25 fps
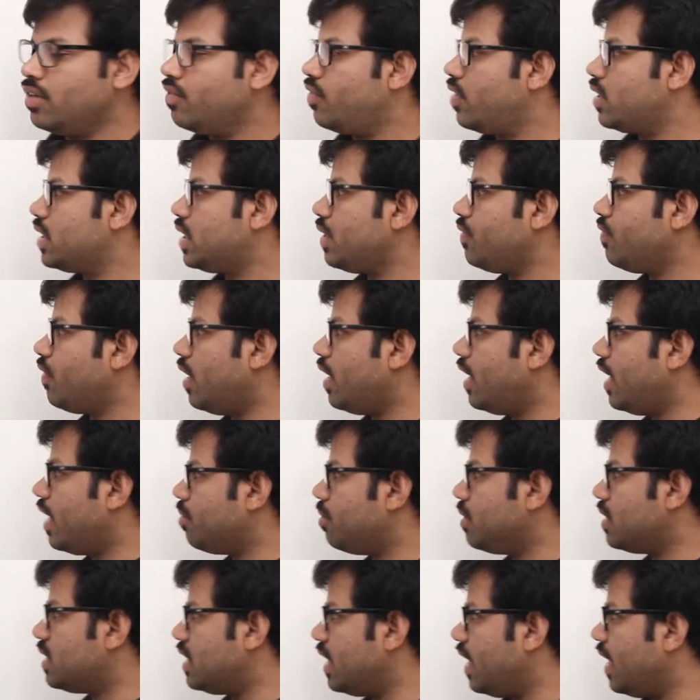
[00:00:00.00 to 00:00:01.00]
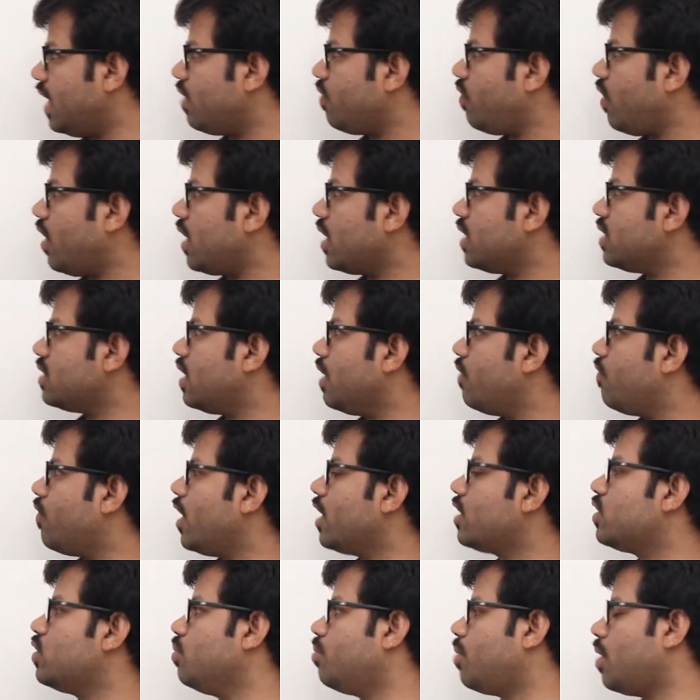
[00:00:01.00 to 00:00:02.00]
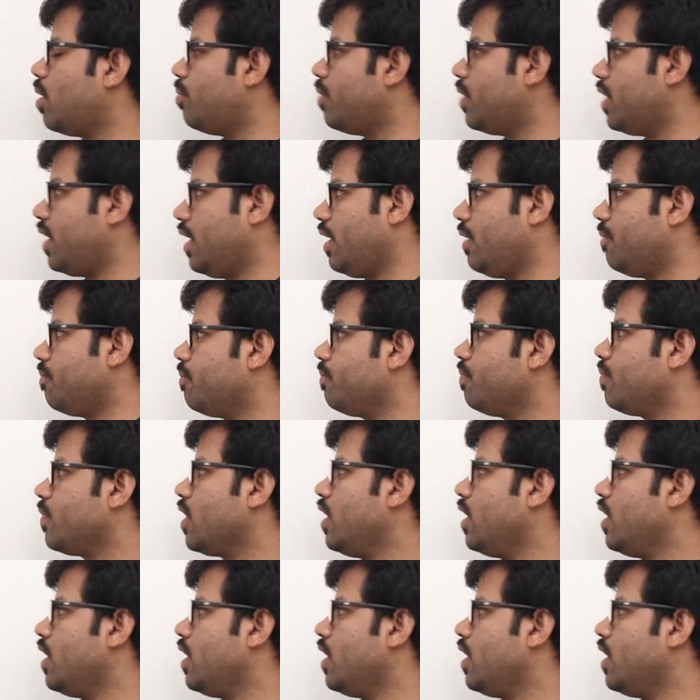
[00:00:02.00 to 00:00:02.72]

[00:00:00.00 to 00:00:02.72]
First of all, let me state what is reflexive property.